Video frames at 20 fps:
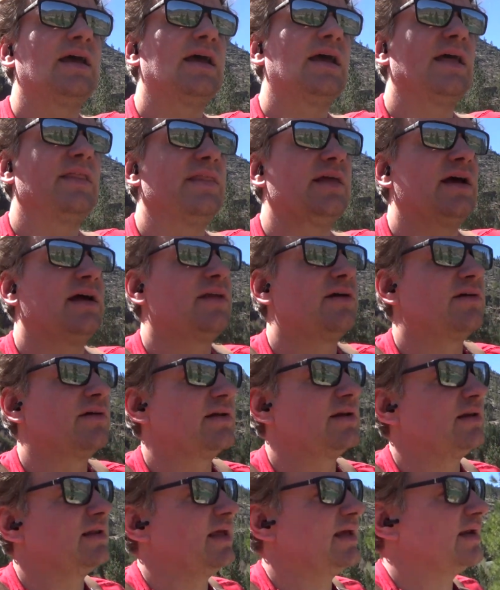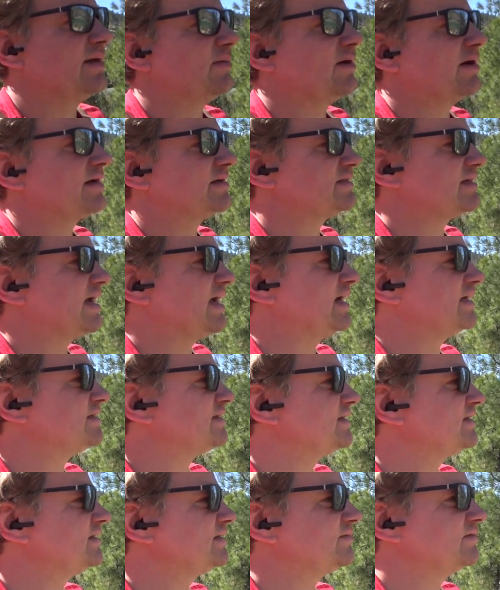and the other, it laid him on his
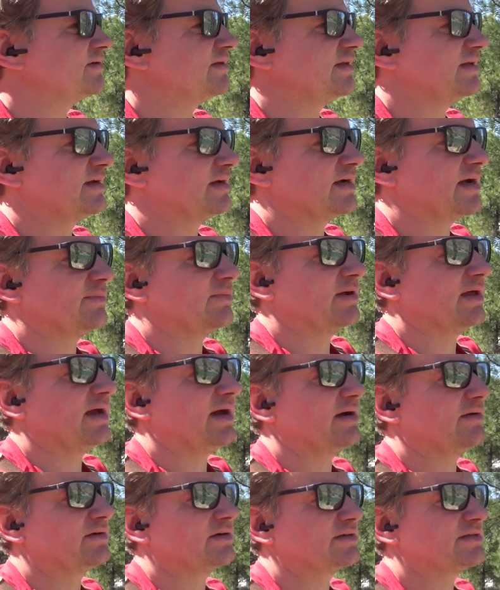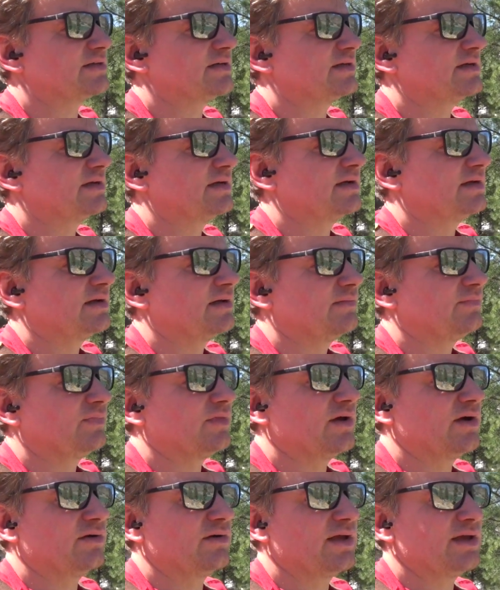ass within a couple of hours,
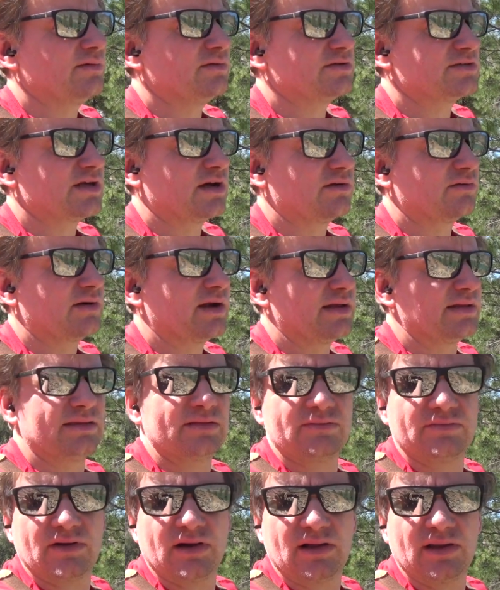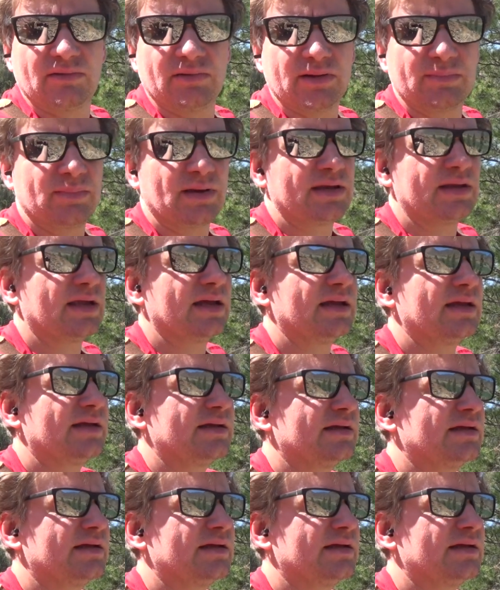though he was all right the following Monday.